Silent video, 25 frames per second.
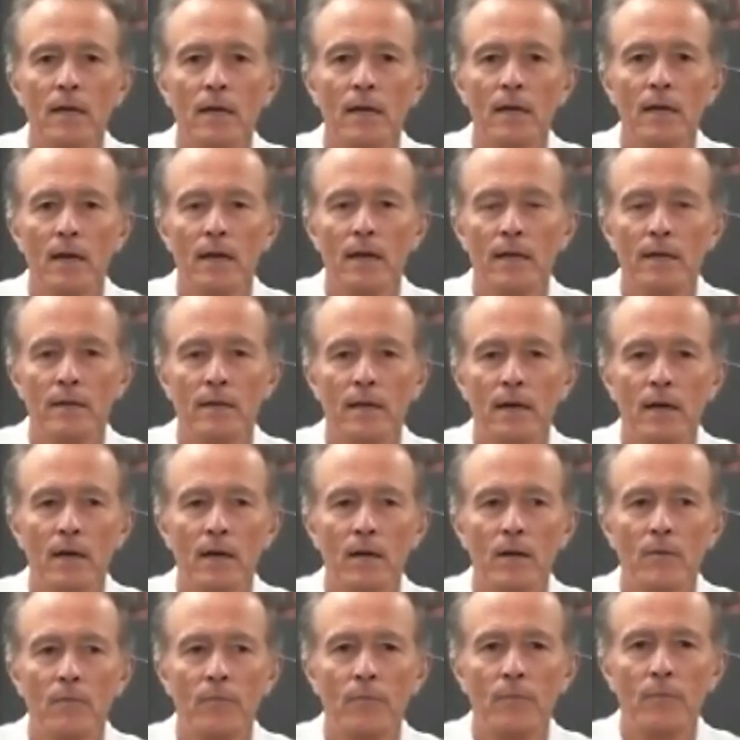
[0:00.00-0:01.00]
And
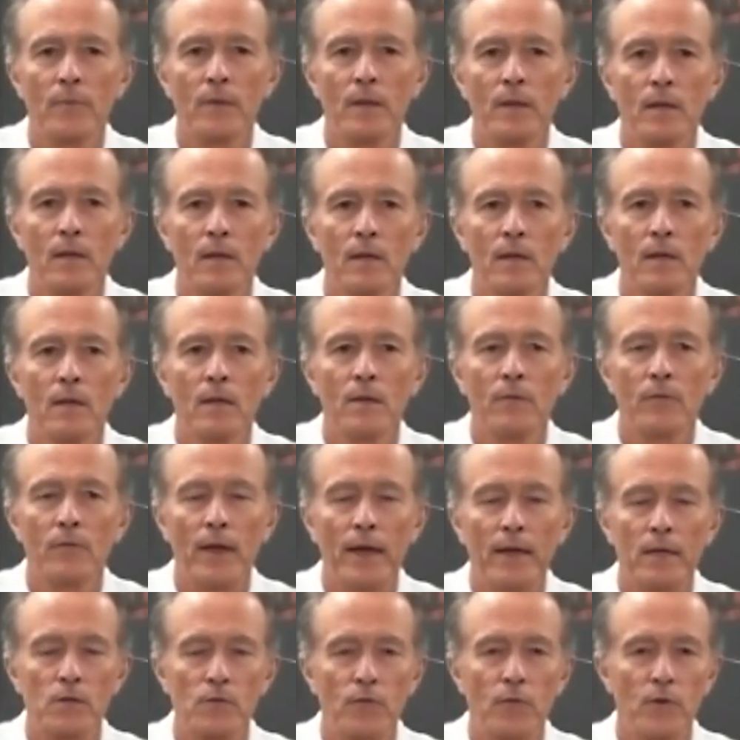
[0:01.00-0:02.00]

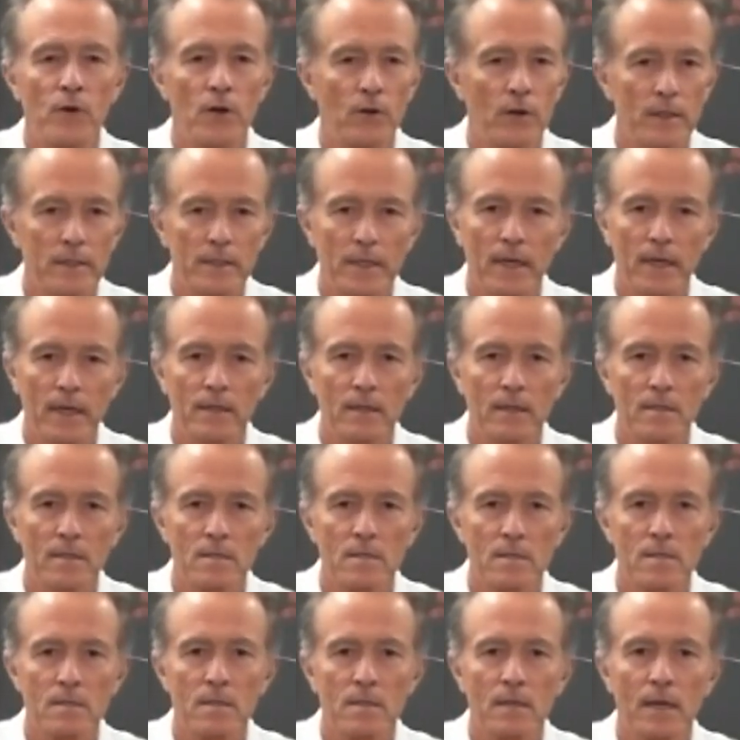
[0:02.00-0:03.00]
thanks for your
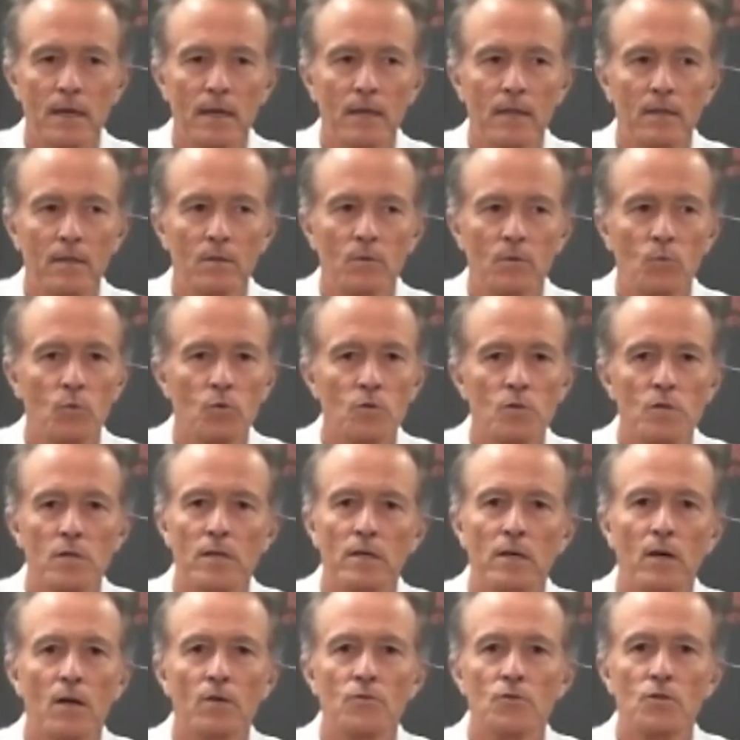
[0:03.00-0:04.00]
attendance, and we'll
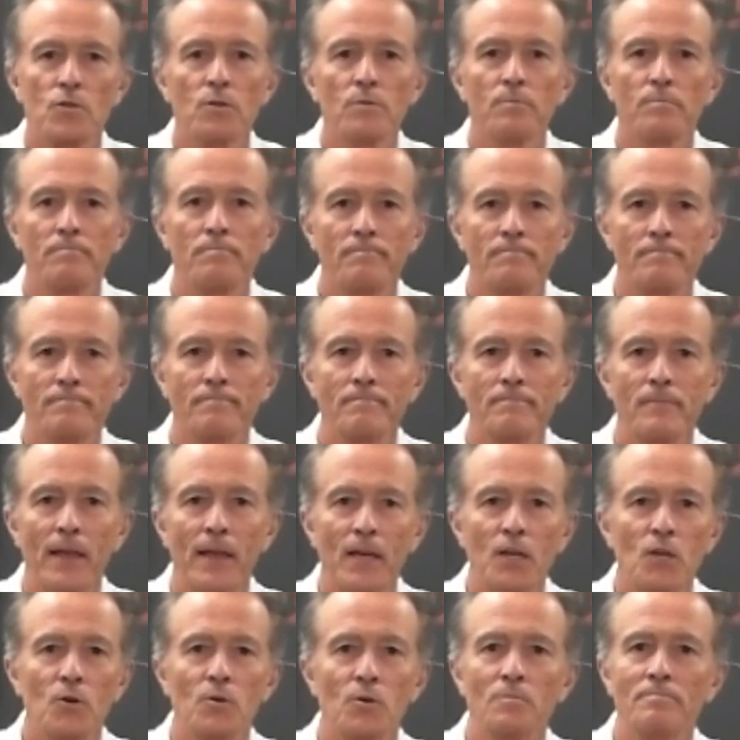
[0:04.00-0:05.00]
see you all soon.
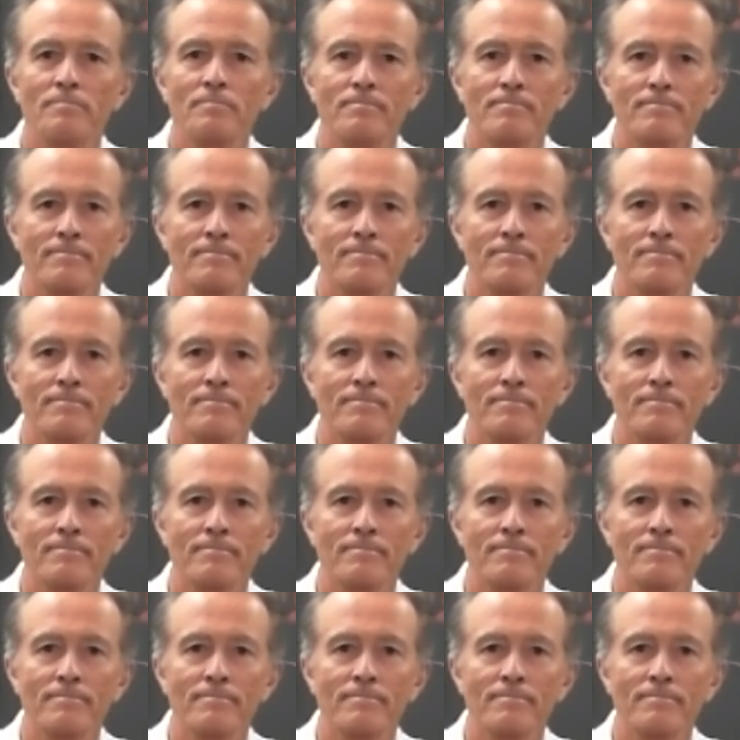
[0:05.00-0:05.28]
Thank you.